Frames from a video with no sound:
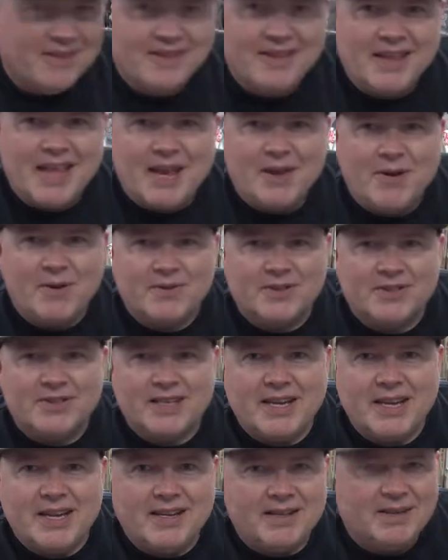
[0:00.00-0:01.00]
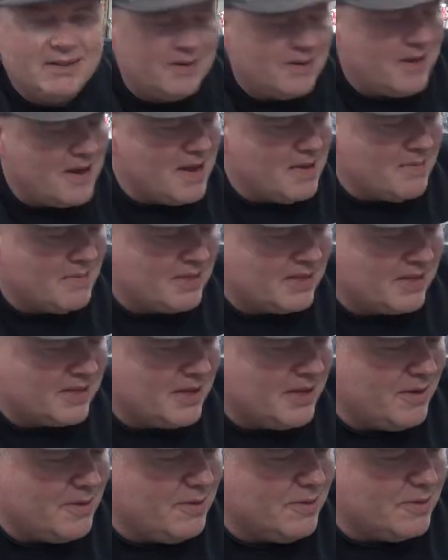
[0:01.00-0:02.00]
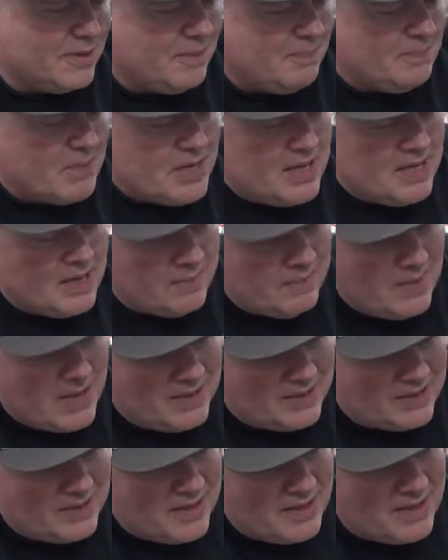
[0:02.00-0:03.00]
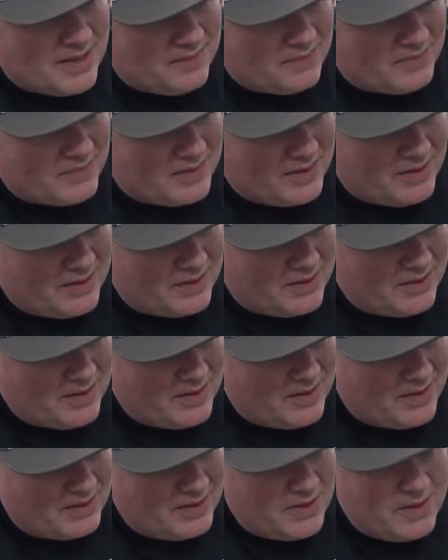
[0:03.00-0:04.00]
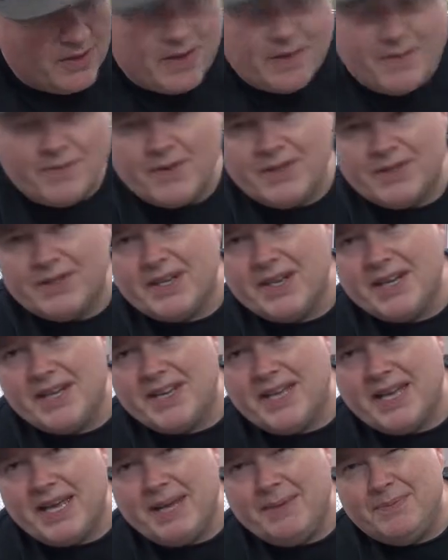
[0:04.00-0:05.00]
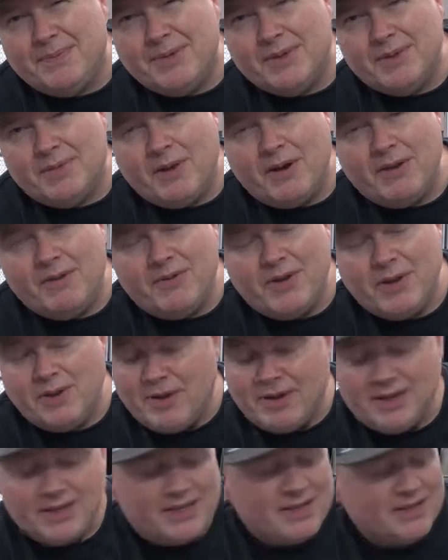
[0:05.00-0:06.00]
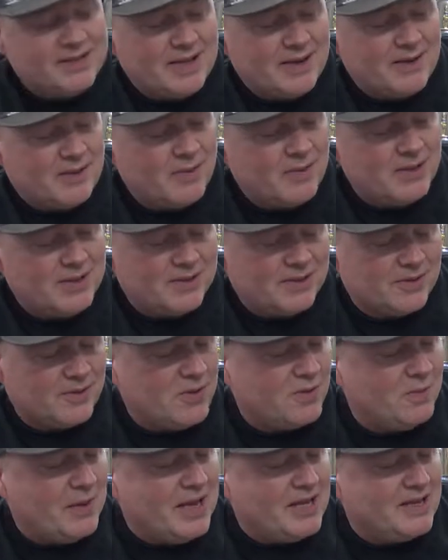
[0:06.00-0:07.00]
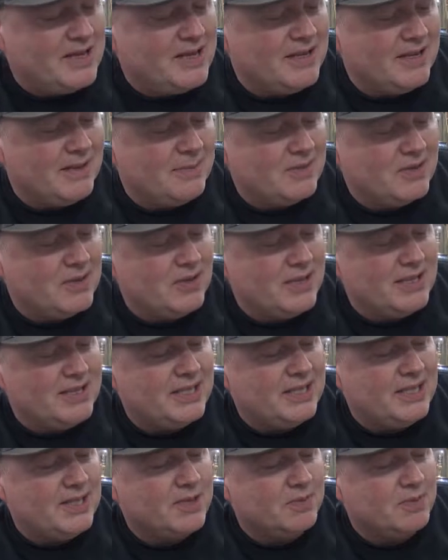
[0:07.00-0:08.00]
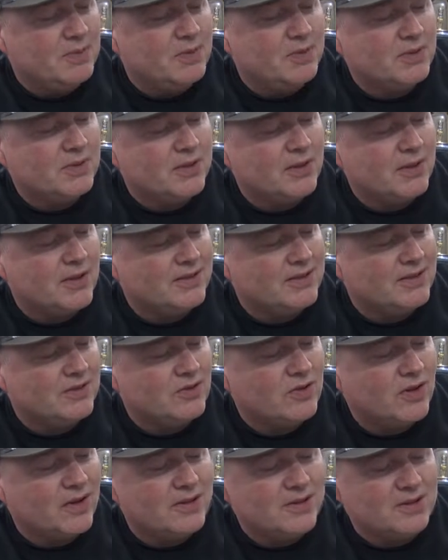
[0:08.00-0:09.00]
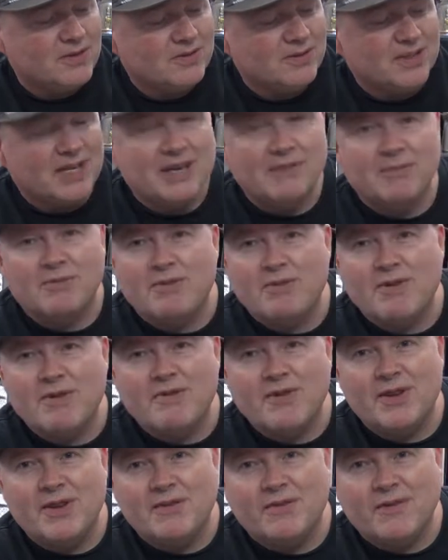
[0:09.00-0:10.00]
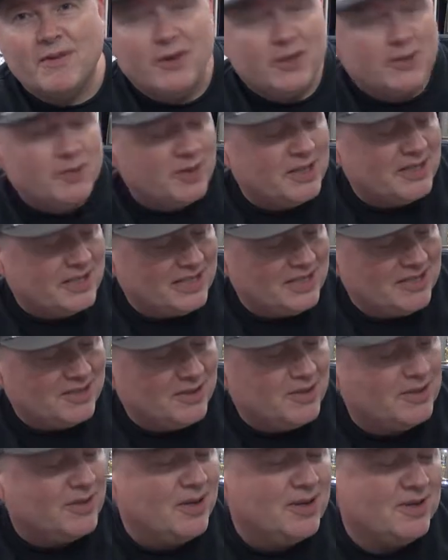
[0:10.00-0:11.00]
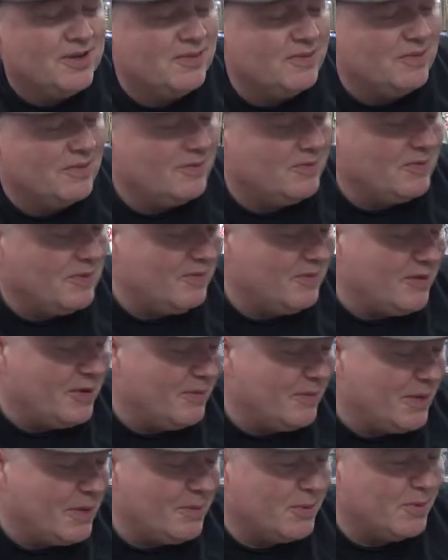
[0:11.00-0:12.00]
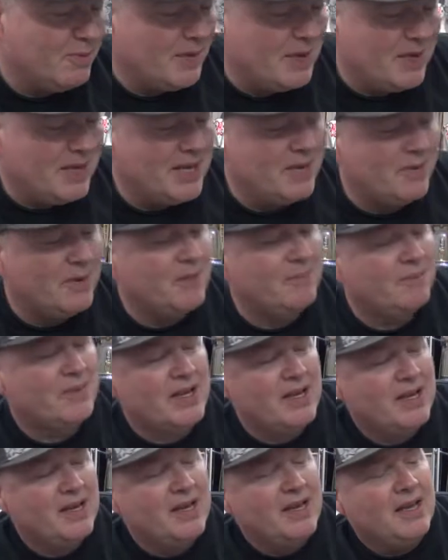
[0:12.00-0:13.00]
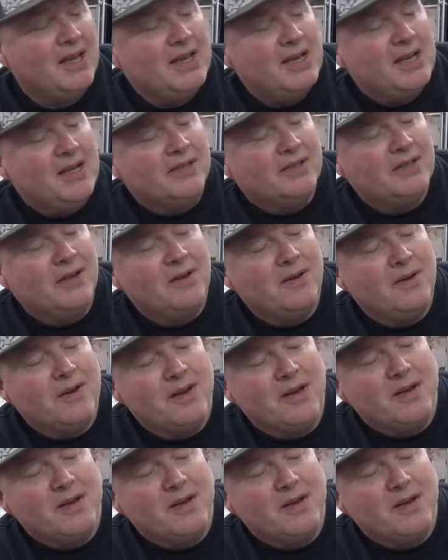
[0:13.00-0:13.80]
lack of singing skills. But I do like the singing games as well, even though I always score badly and I'm absolutely terrible. So I just try to sing with a funny voice when I tend to do those in front of people. But anyway, so